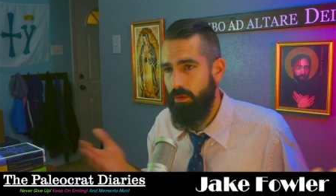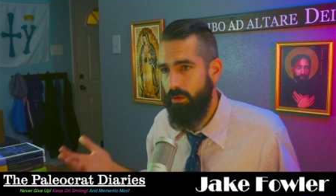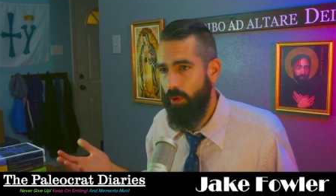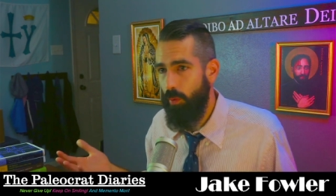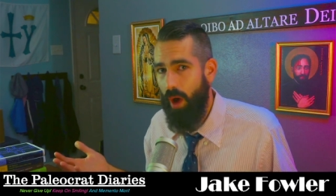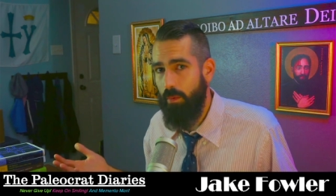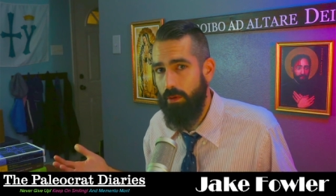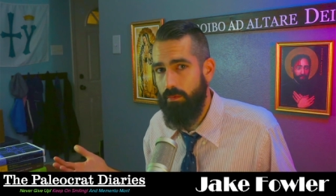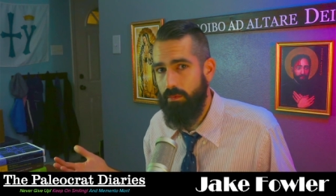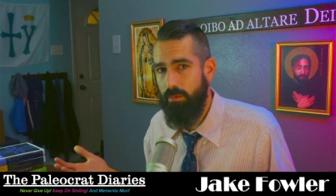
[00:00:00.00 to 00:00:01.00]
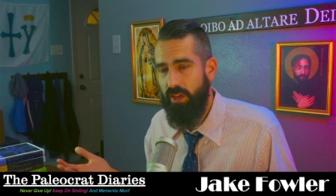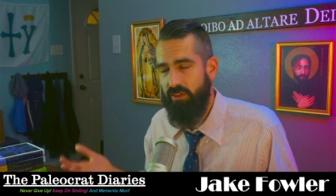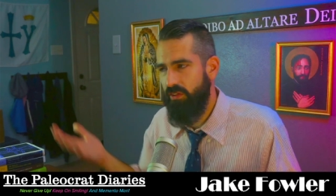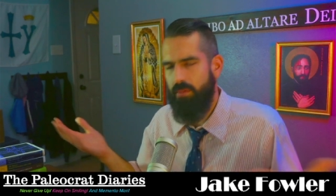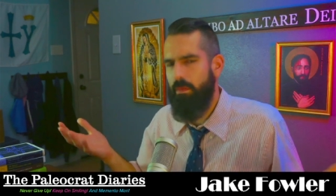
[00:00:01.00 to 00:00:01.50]
No problem. It's
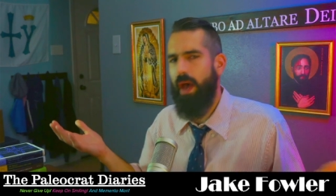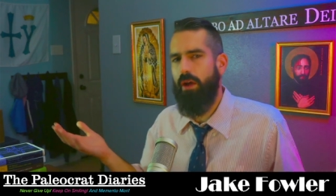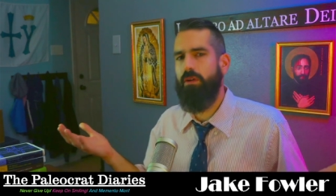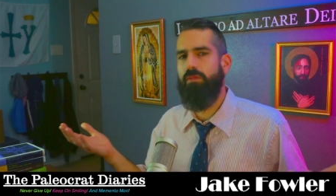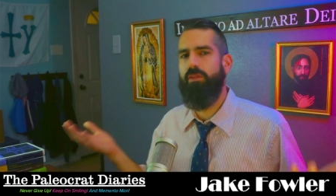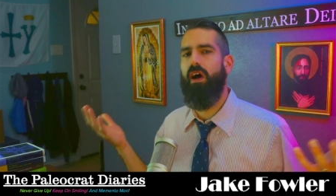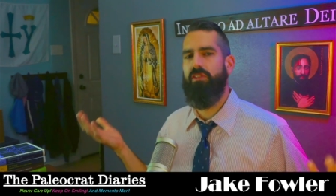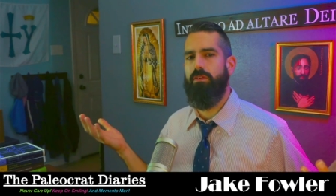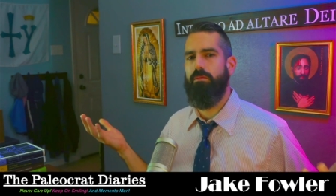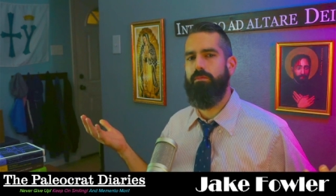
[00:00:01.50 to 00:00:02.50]
just a matter of custom.